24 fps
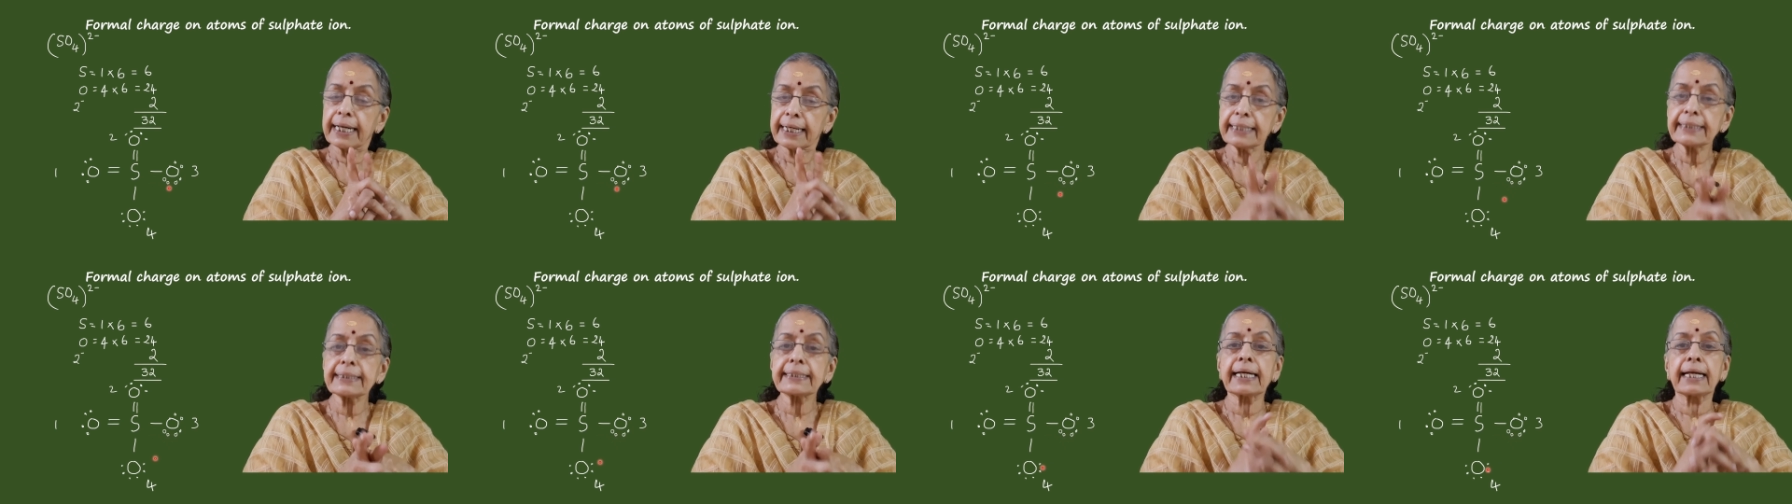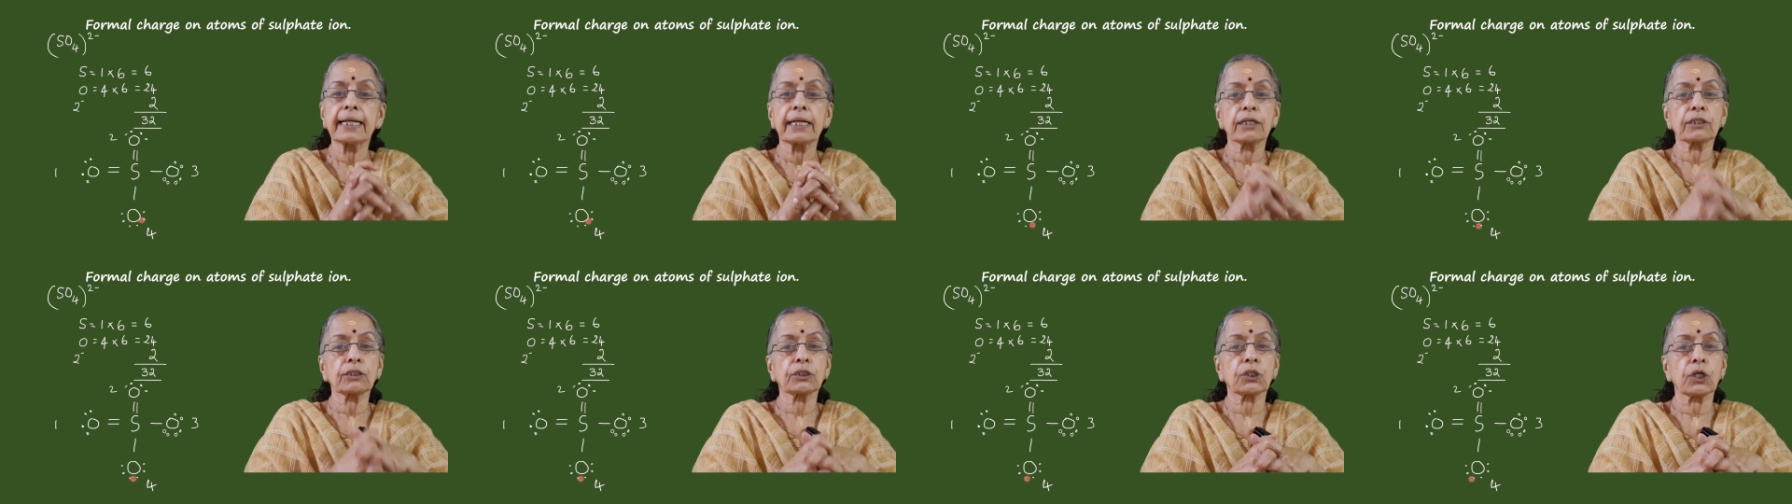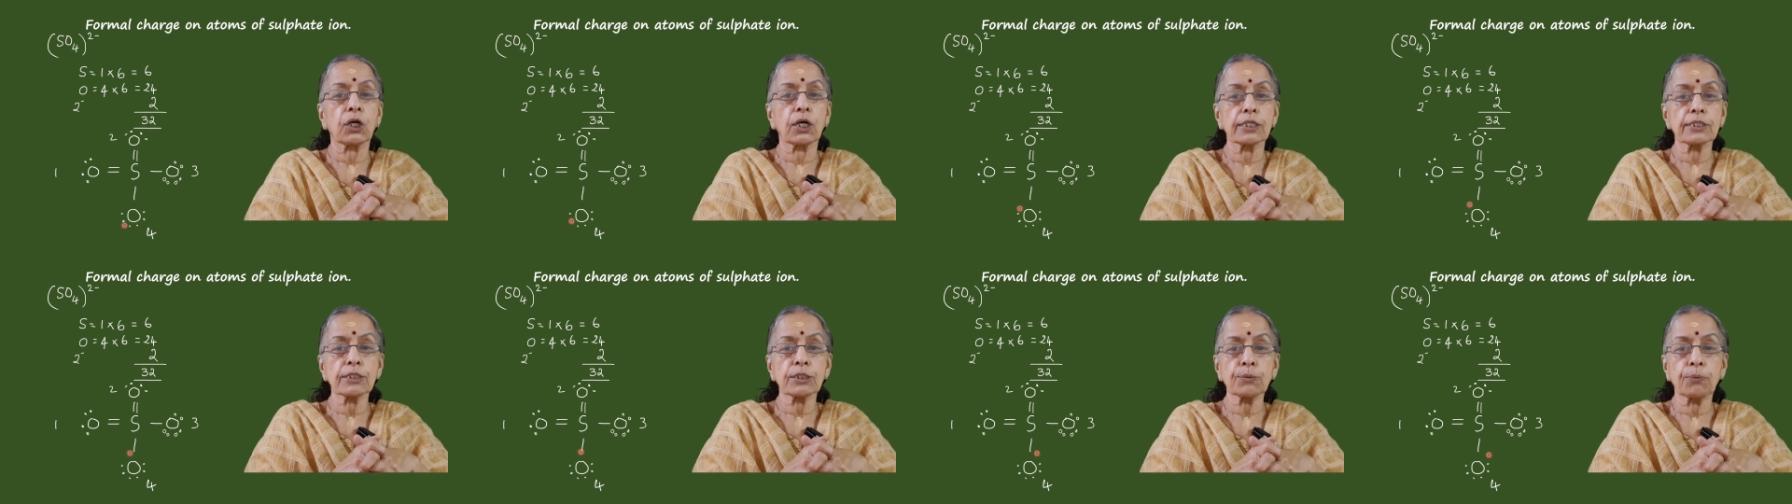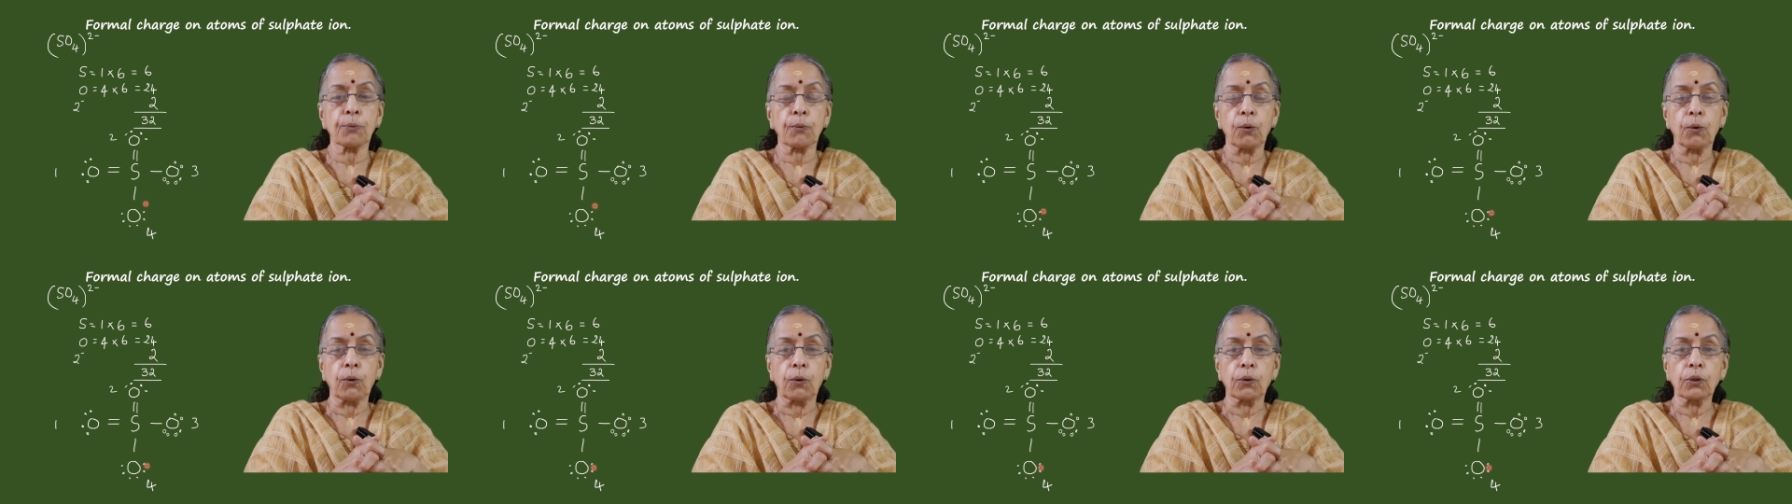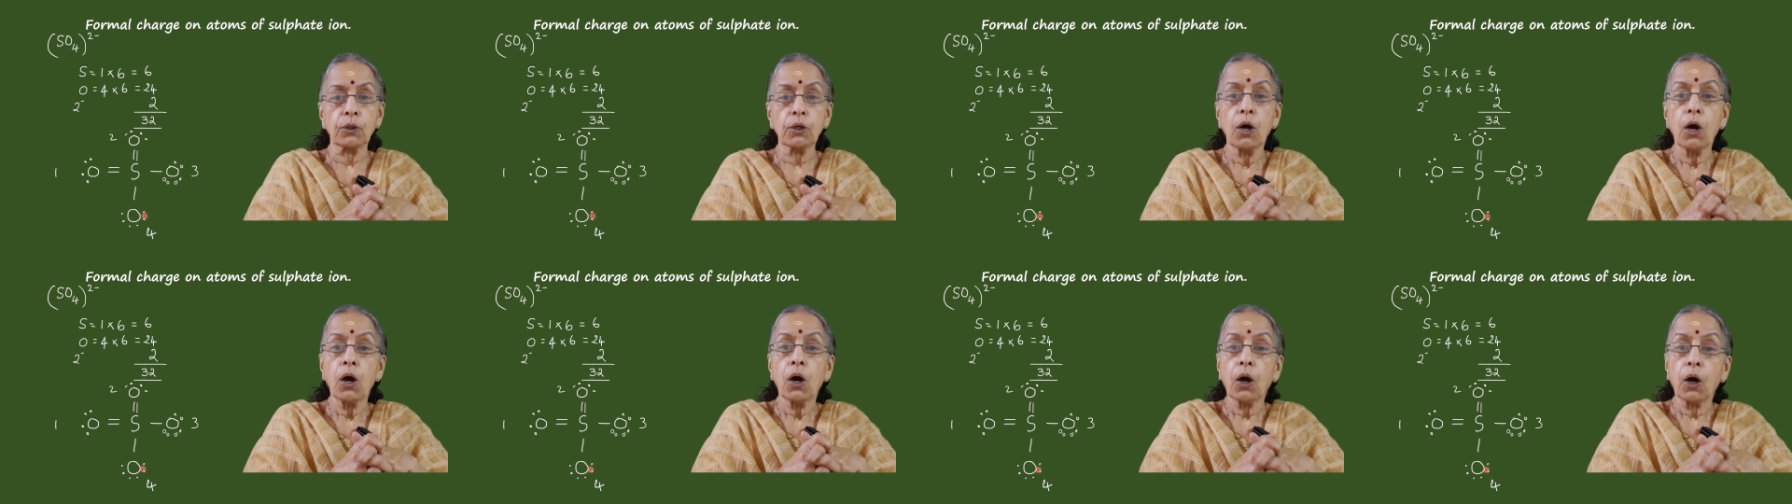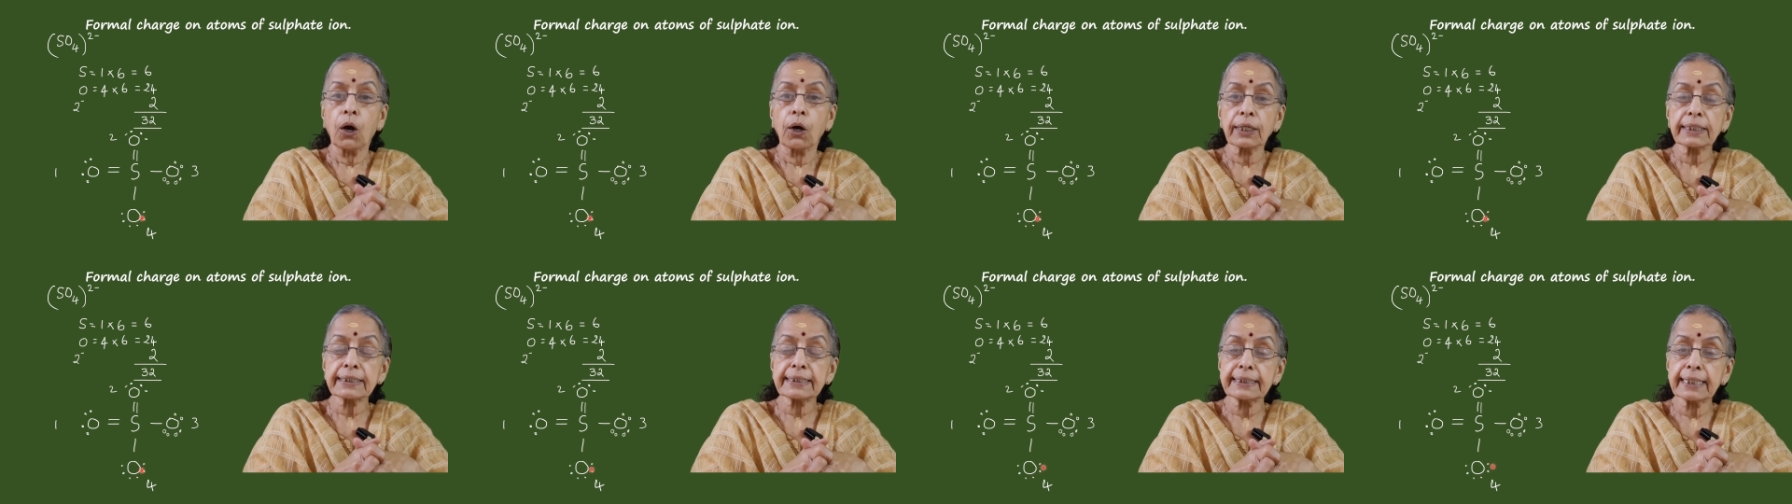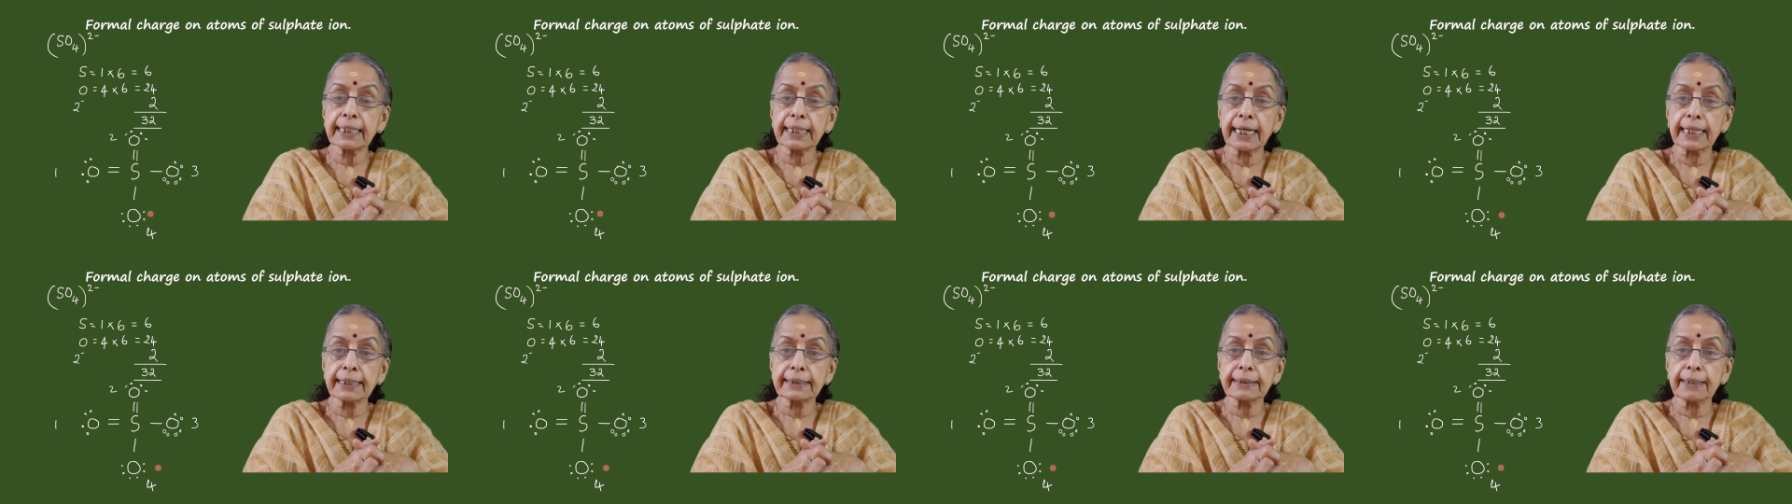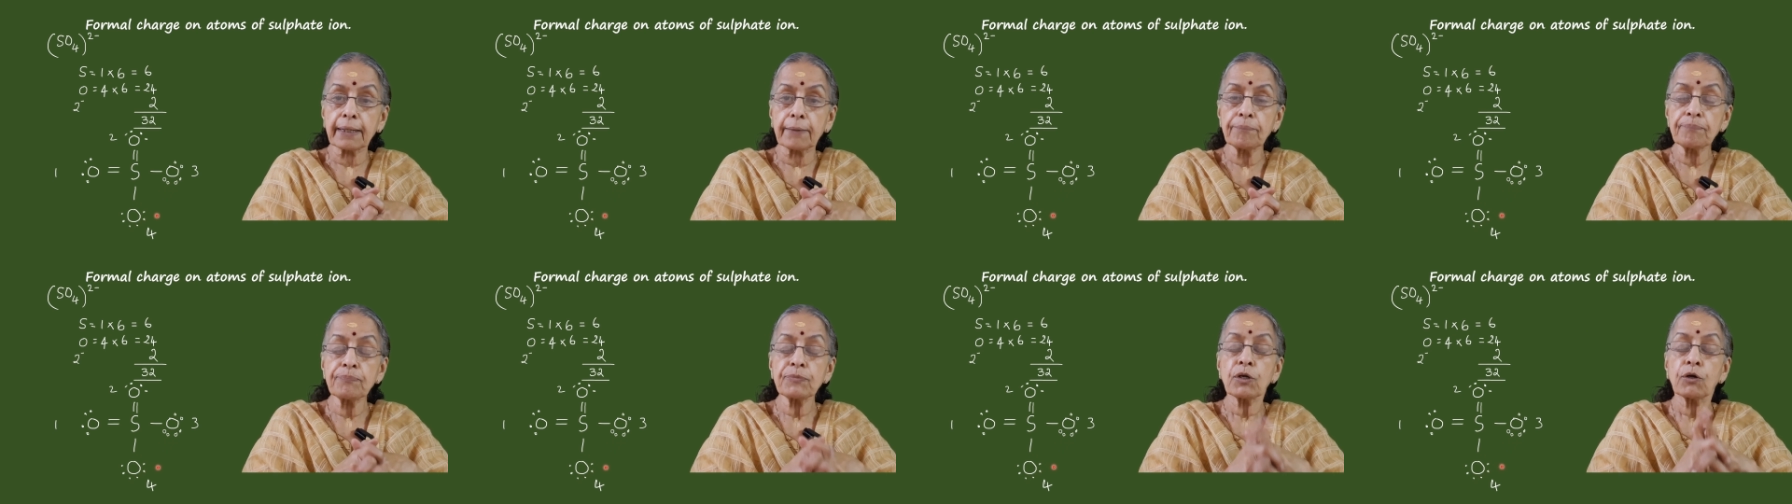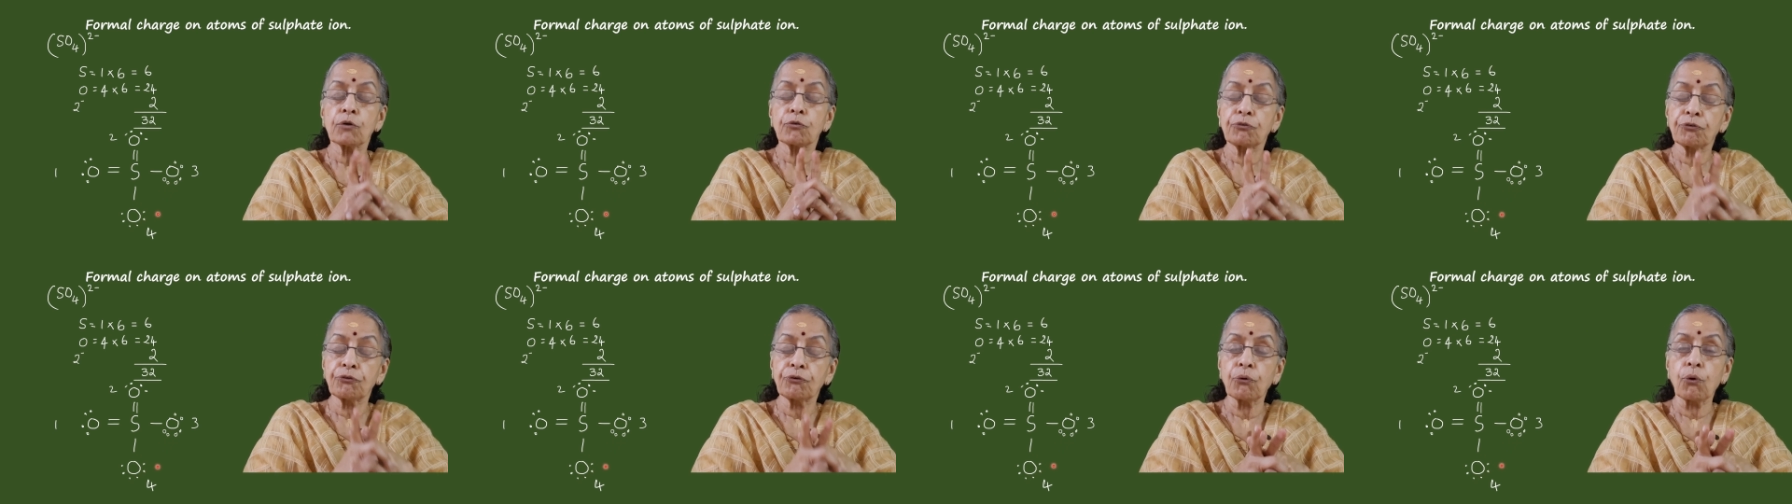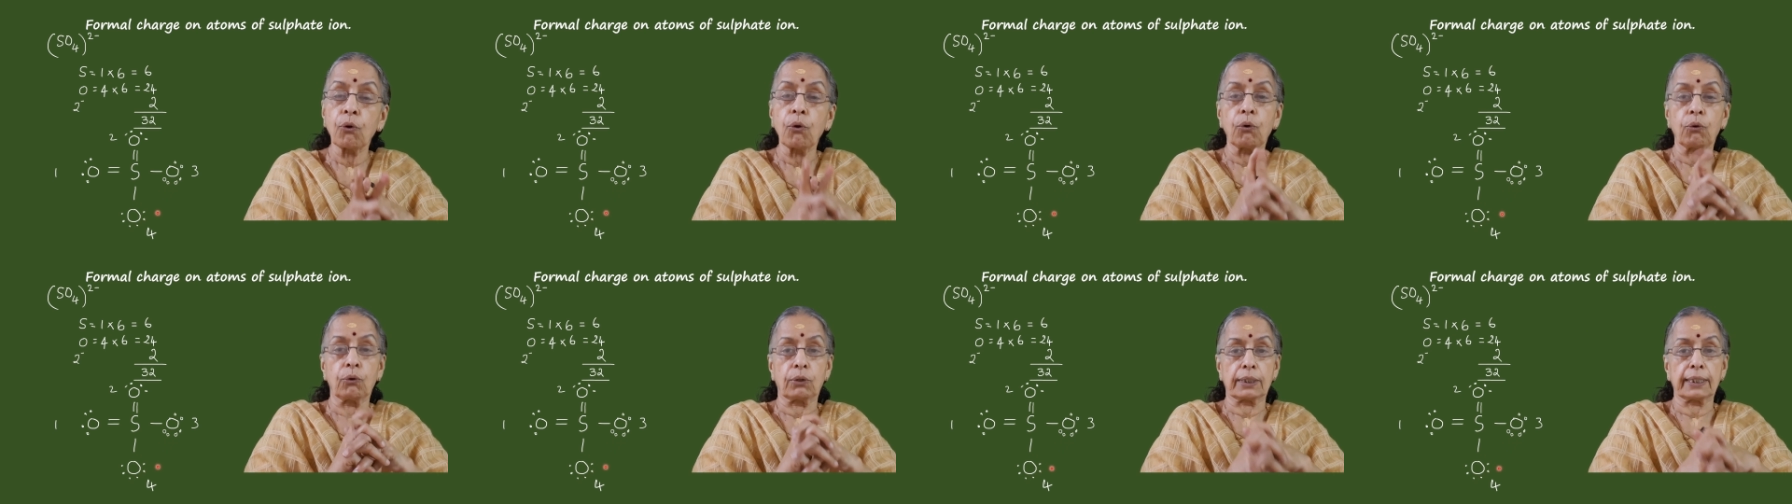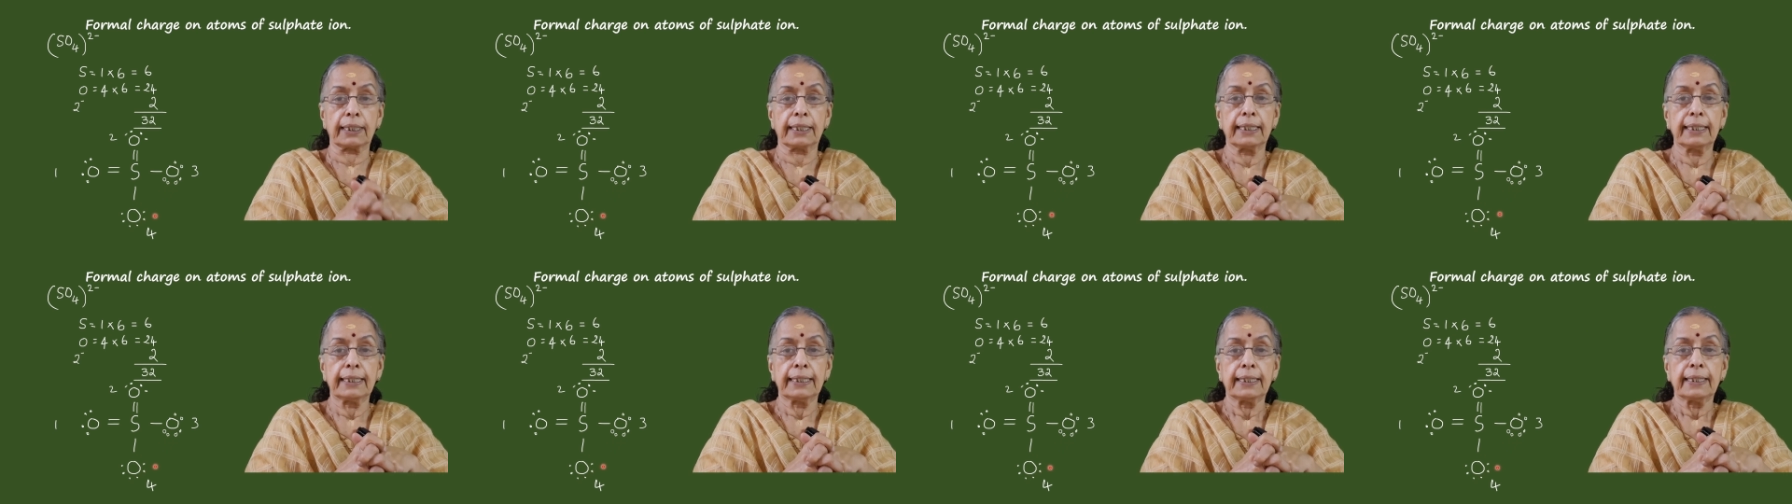8 electrons for oxygen atom 4